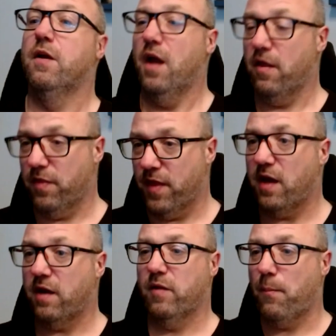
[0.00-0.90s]
and
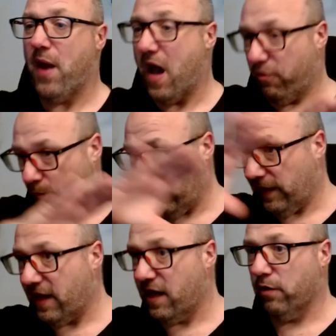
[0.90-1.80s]
then the path will be
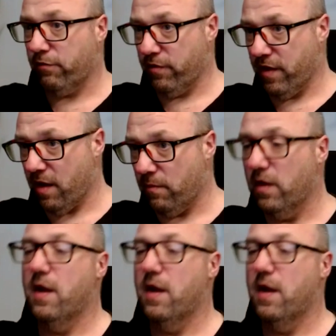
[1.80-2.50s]
laid out for them.